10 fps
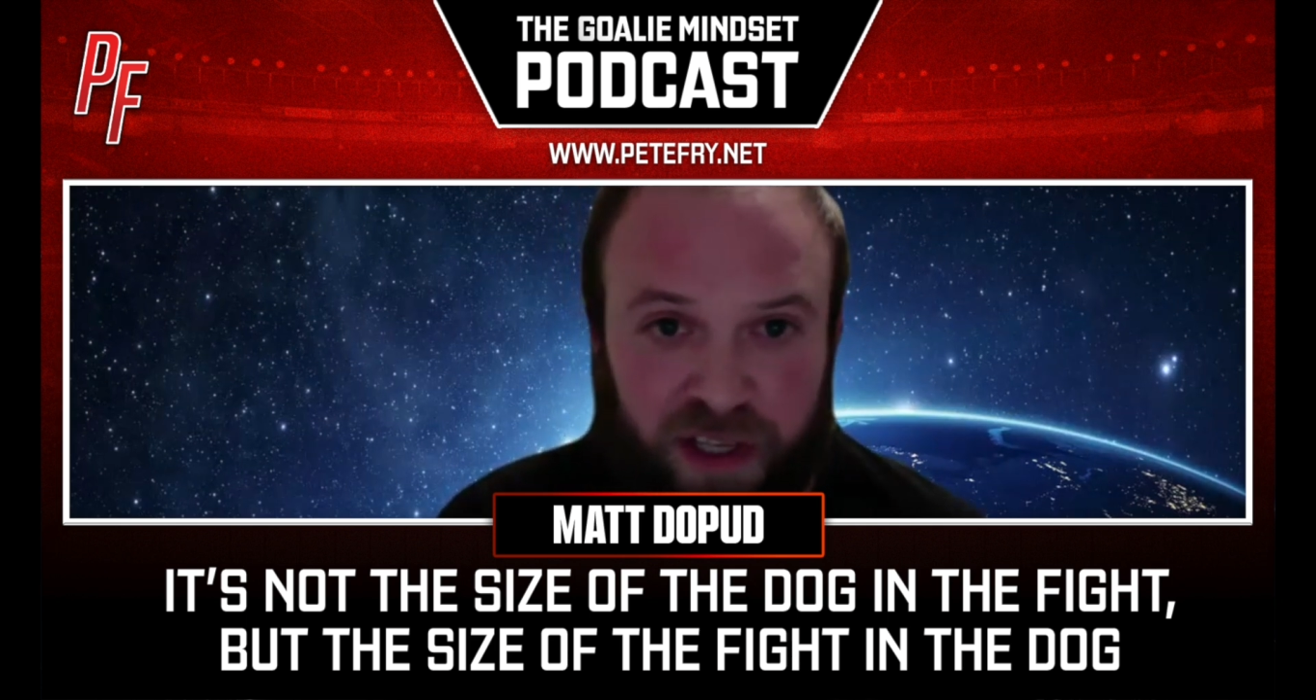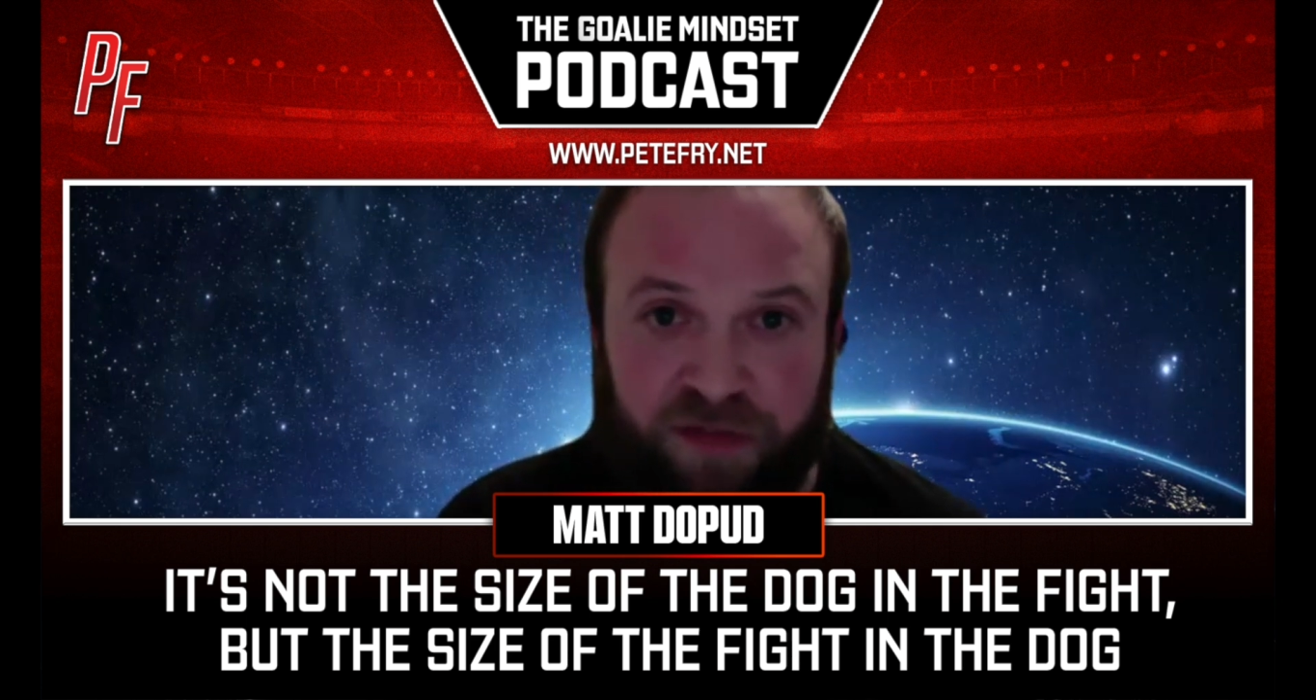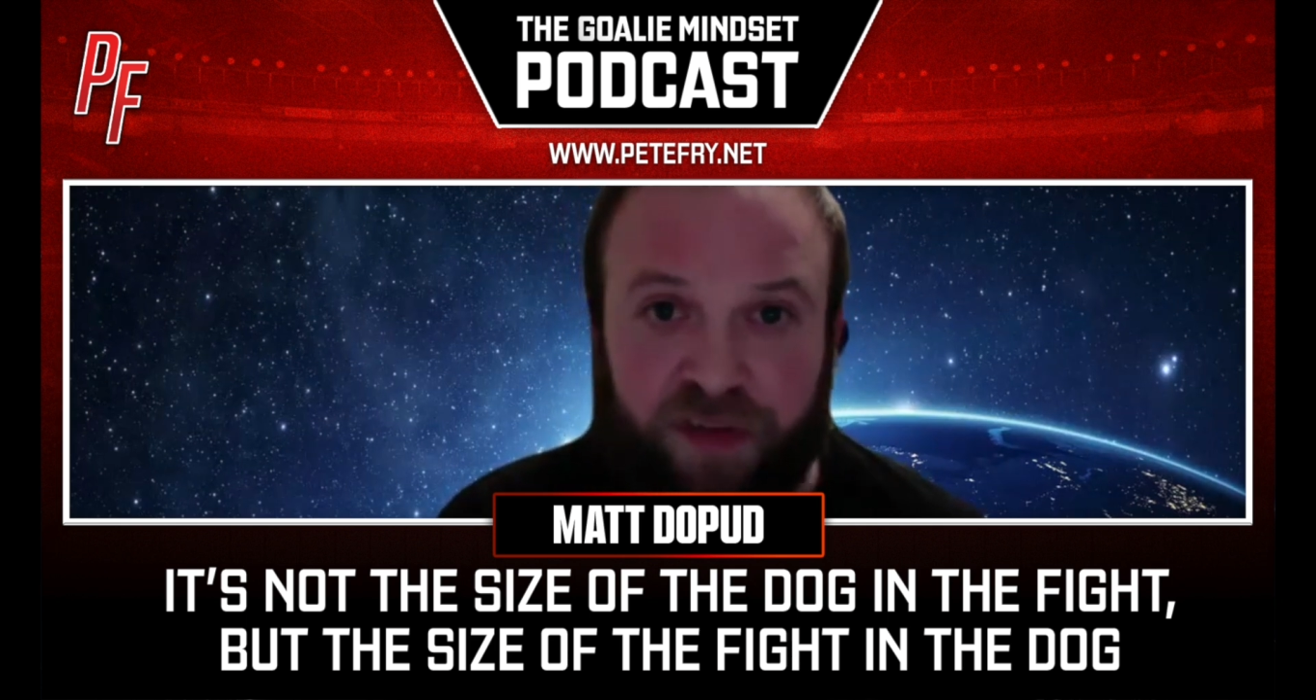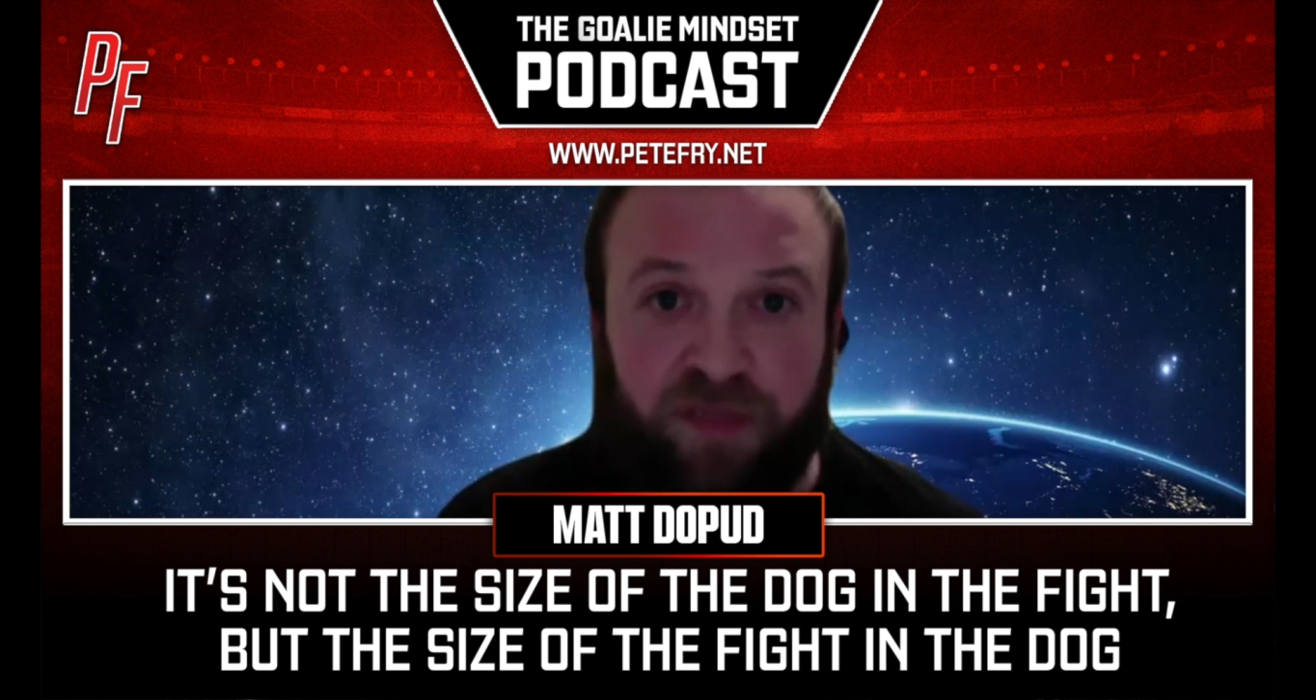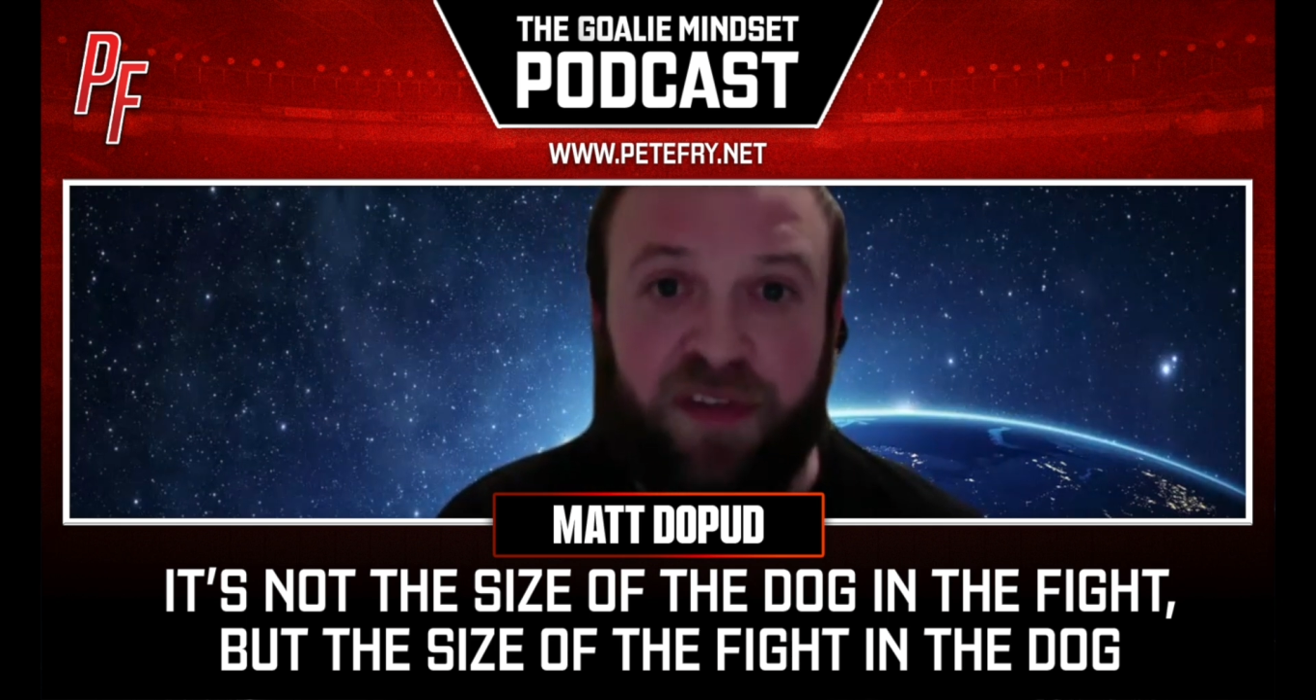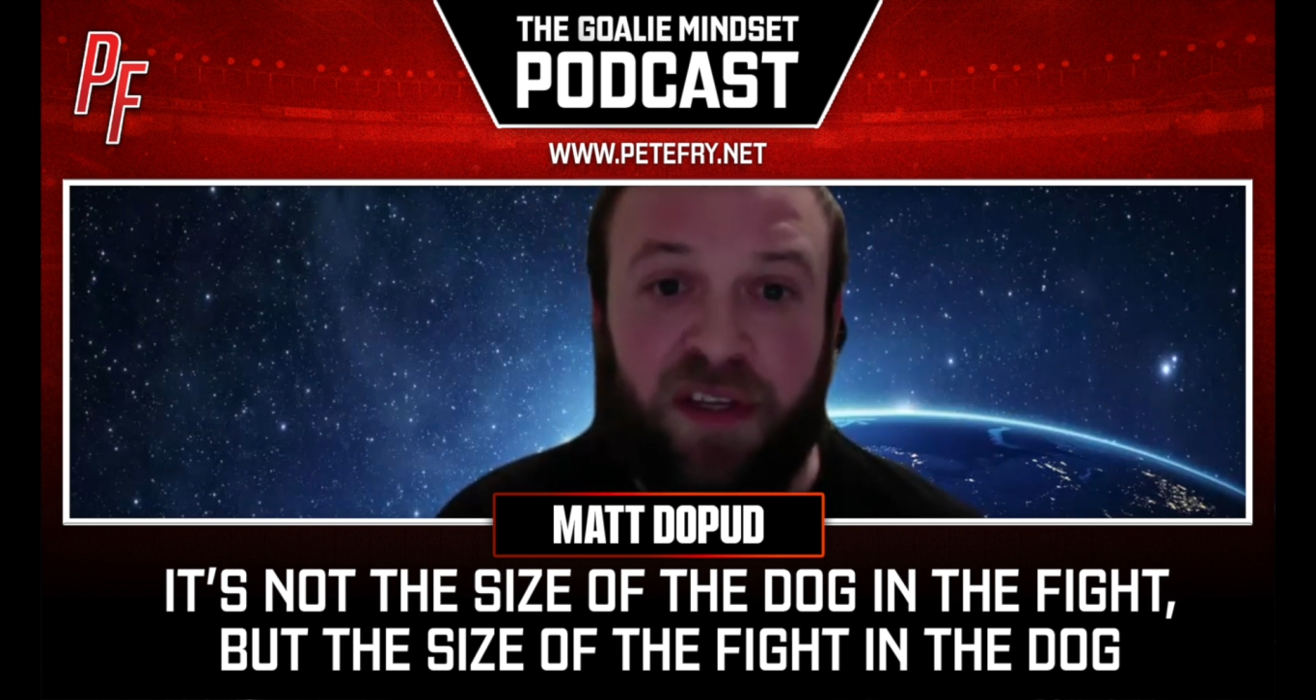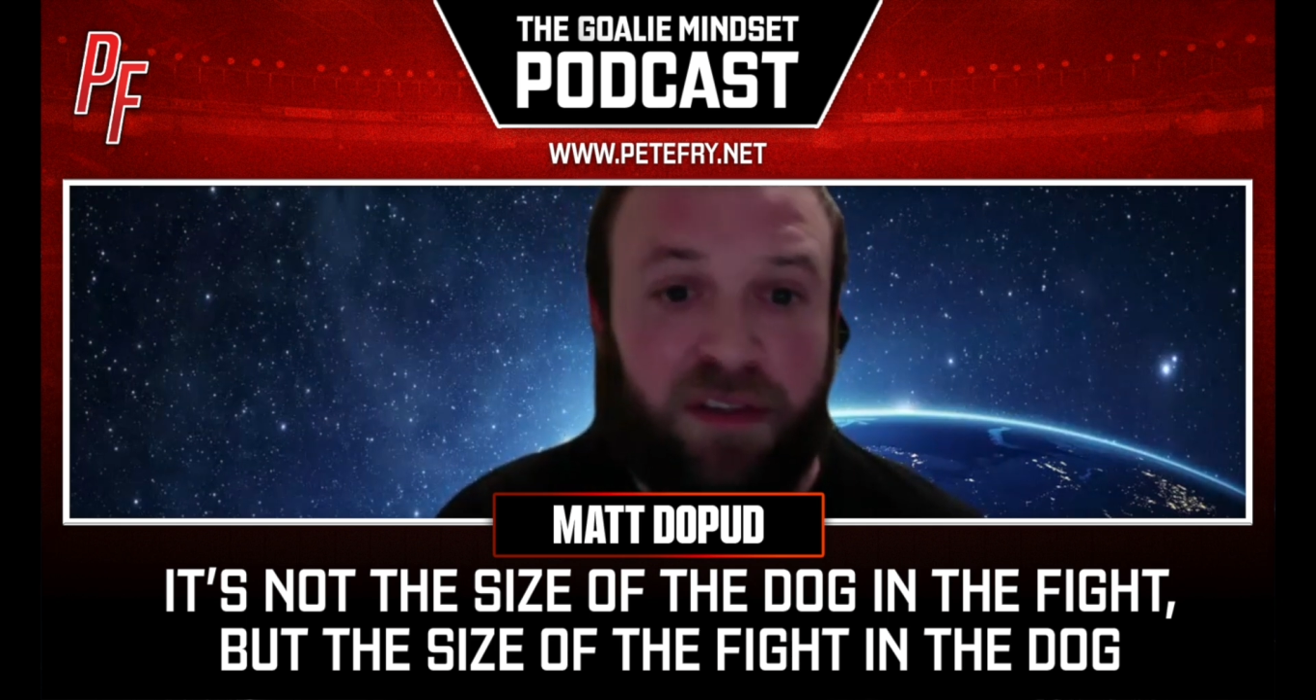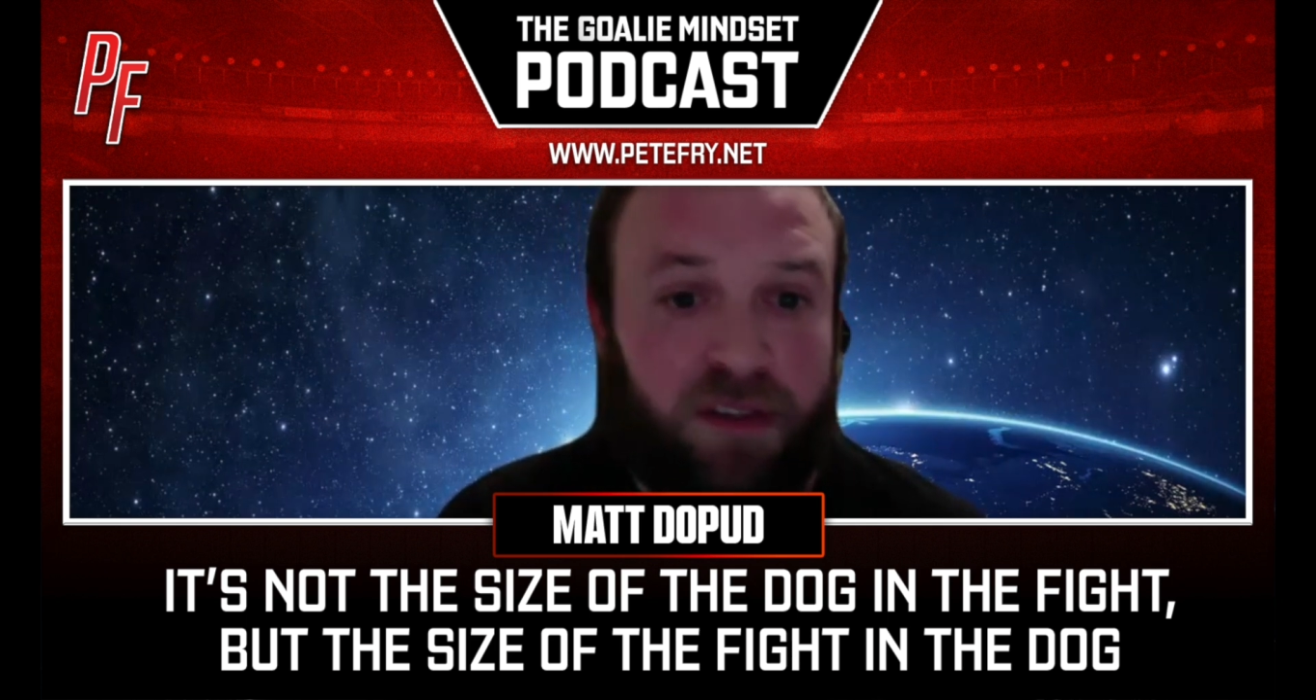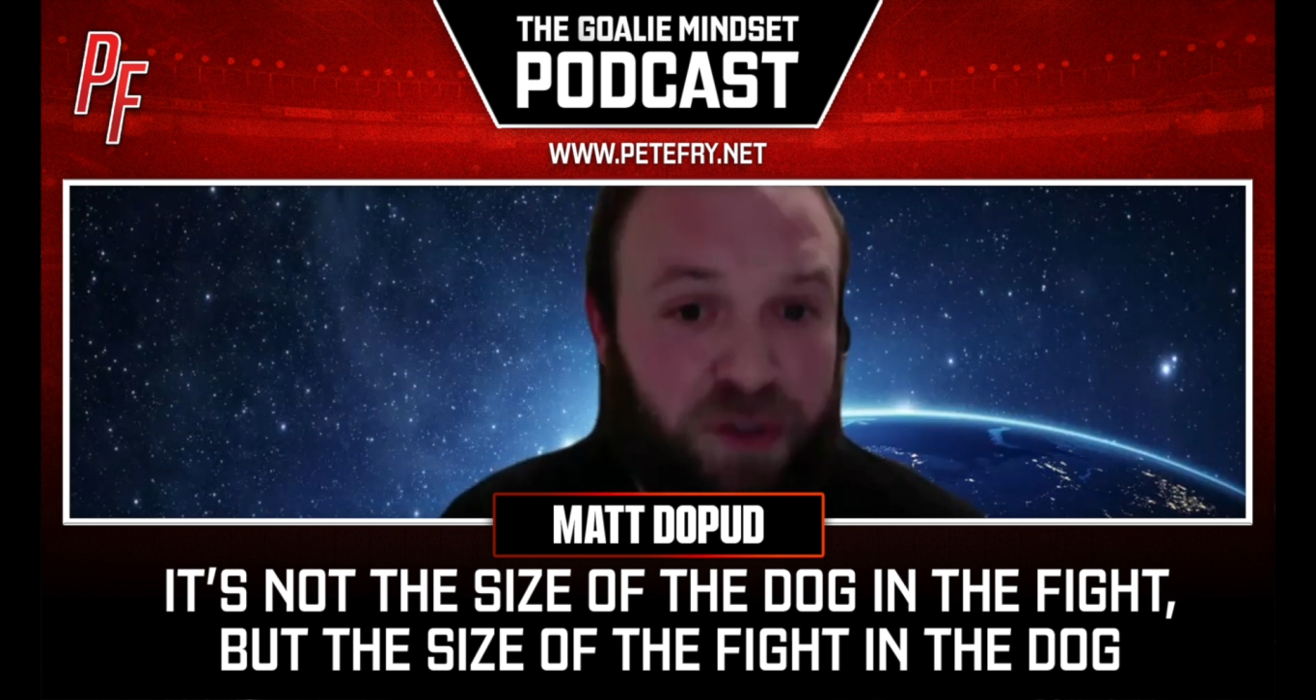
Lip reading: say 15th